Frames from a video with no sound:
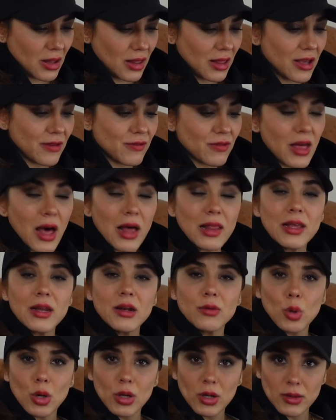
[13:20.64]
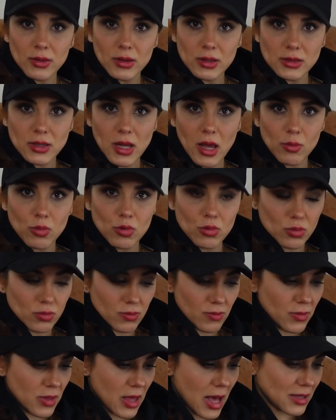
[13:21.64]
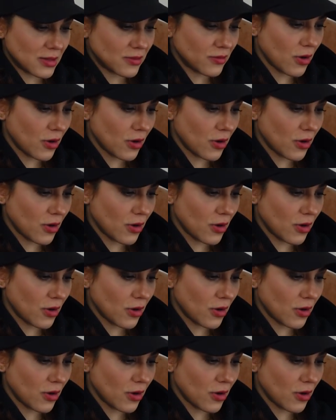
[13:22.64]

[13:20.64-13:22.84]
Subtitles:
leave that little one on the table. That's